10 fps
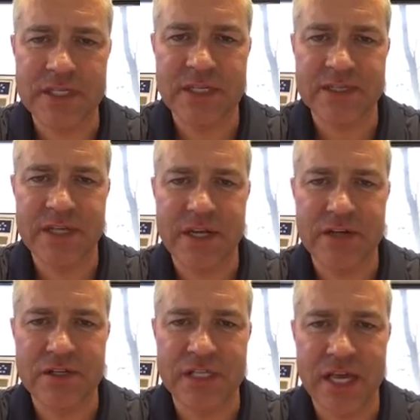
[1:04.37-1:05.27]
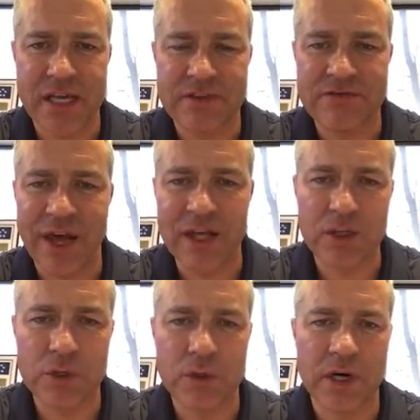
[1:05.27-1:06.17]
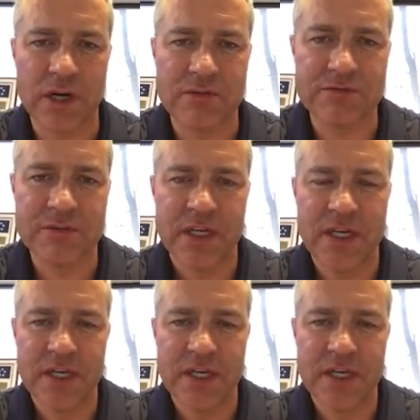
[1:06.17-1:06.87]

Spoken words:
business and understand the value of